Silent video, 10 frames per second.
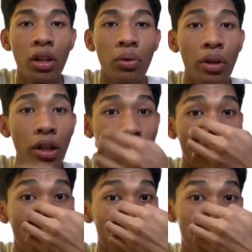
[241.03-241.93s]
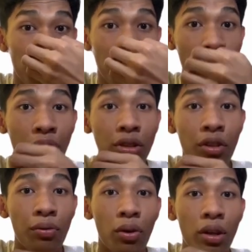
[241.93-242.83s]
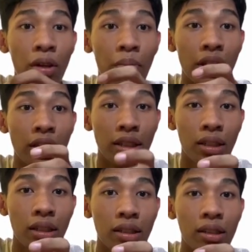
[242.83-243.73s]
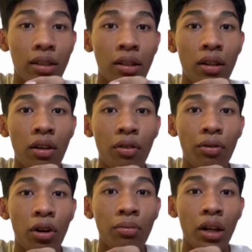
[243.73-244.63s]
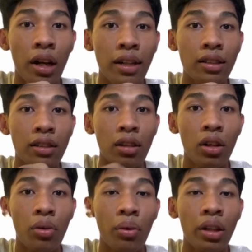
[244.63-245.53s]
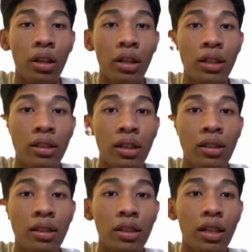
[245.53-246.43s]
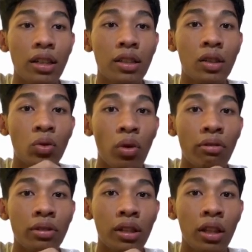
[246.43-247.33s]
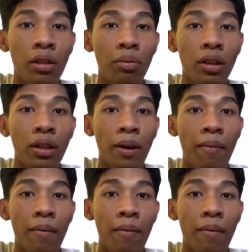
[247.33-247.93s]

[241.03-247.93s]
we need to find the rate of change for image distance from the lens when the distance is 12 centimeter.